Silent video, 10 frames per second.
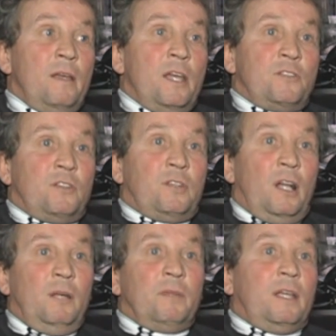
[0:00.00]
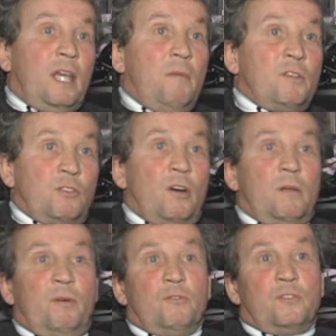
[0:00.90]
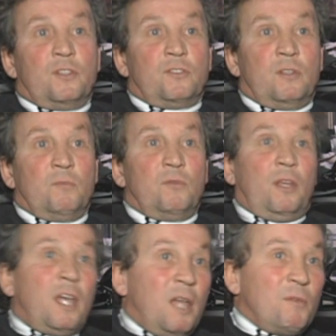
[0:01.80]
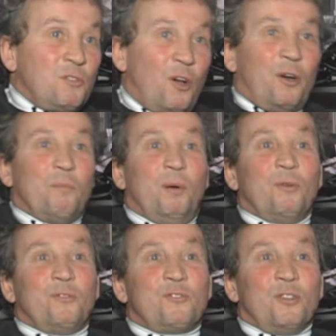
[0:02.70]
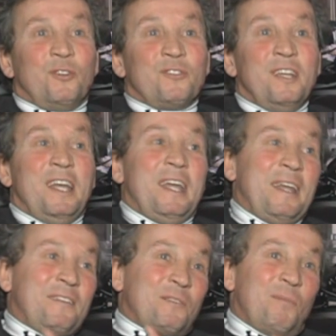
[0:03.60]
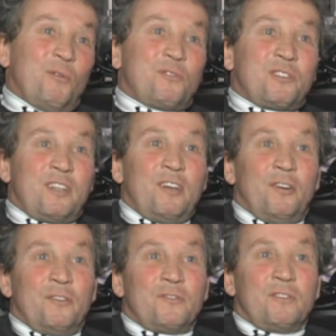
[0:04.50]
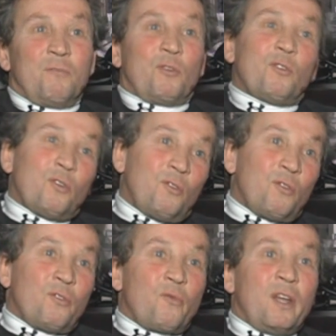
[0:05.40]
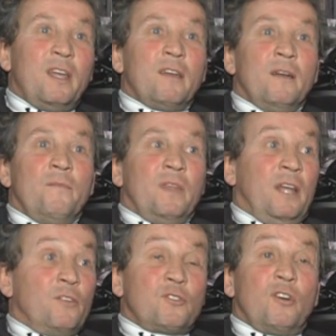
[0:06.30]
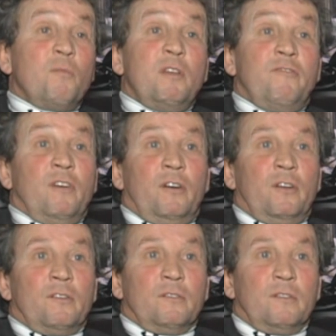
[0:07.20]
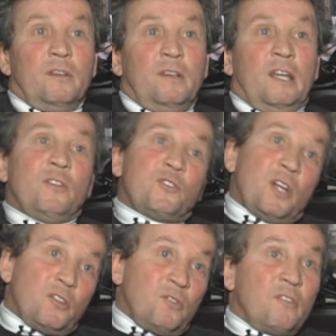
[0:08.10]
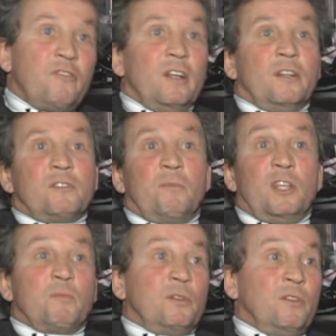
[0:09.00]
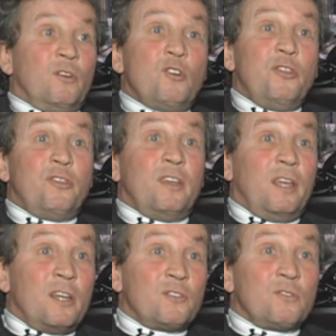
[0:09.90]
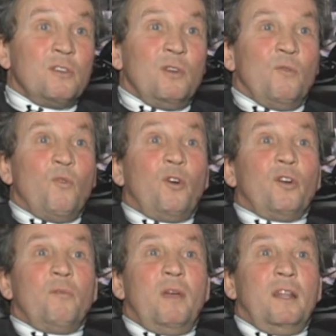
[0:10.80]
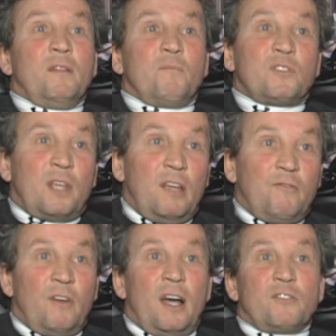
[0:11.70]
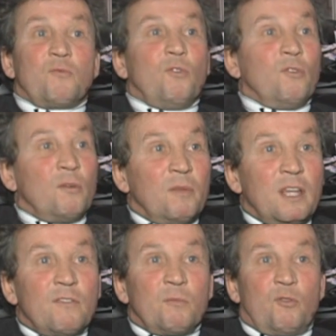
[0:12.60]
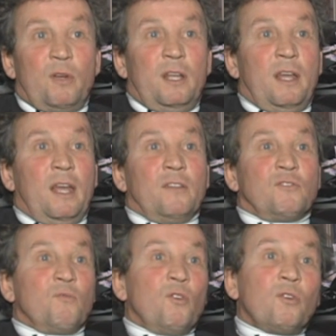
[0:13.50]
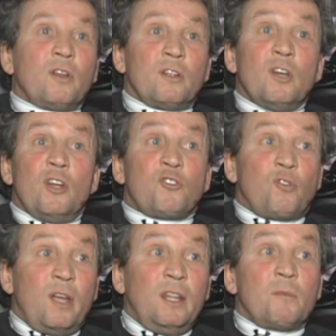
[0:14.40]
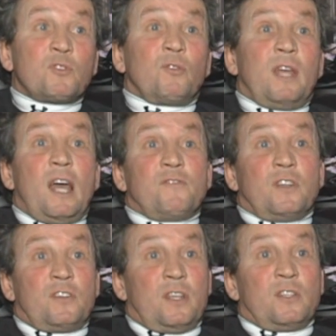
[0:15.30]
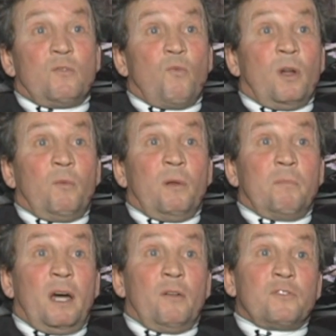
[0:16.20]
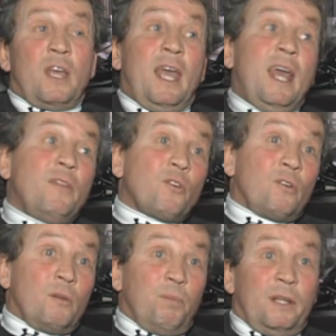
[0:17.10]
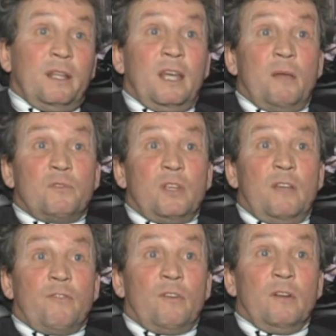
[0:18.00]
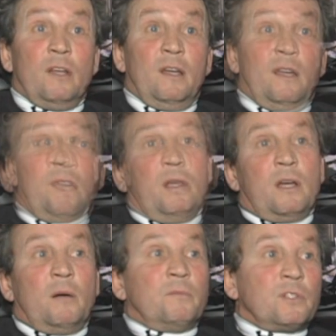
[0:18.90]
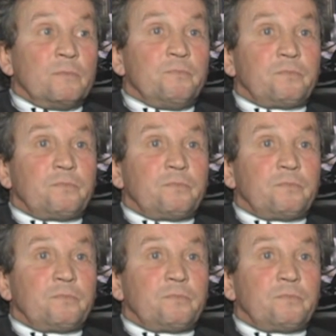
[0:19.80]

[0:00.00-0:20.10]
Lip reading: is to tell them the game is not about systems. The game is not about drills. It's about skills. And we're going to go to the rink, and there's going to be failure. And your child's going to fail at some things. But the good thing is we're going to make them skate fast, and we're going to give them great hands, and we're going to train them so they have success in one-on-one battles, and they're going to play the game safer. It becomes